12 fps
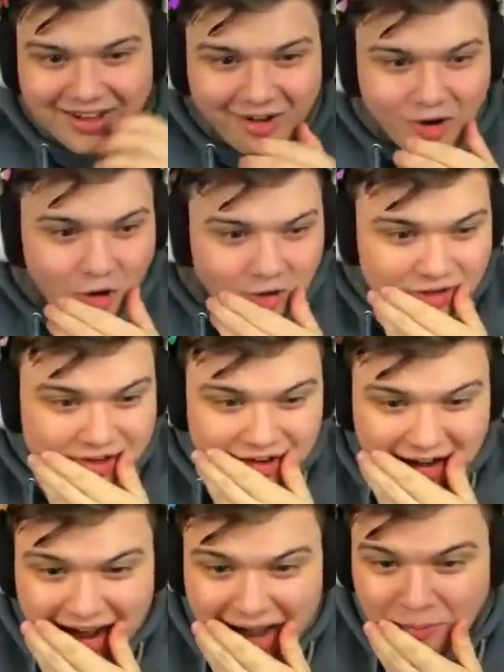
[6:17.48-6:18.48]
Holy
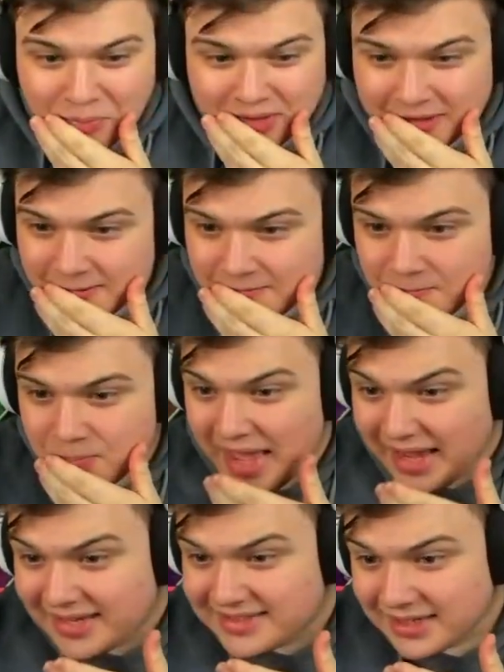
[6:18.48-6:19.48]
crap.
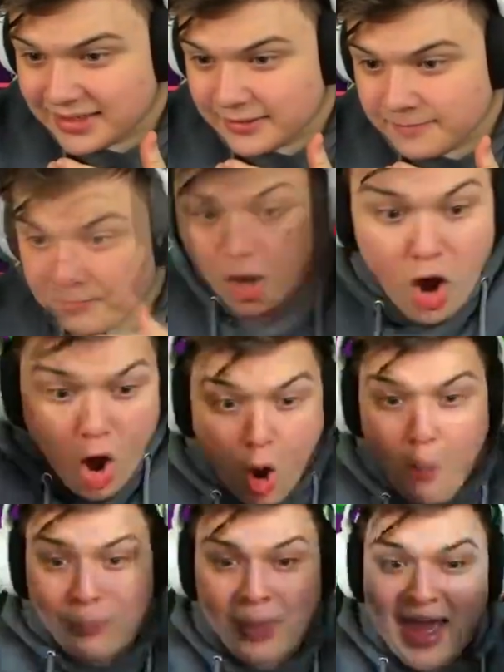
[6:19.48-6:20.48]
Pinks. Oh,
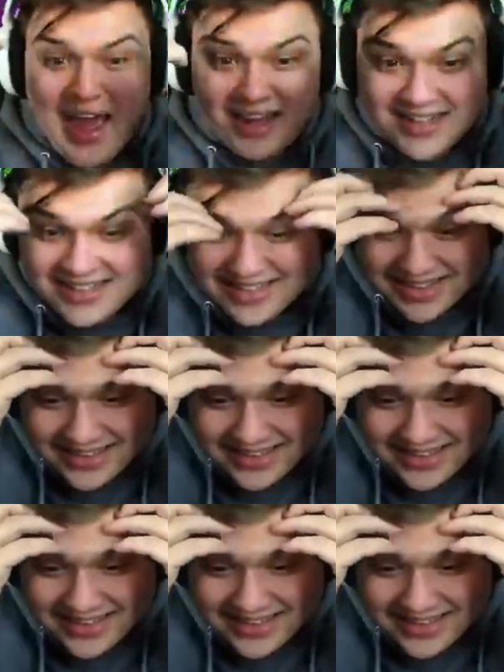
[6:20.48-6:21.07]
pinks.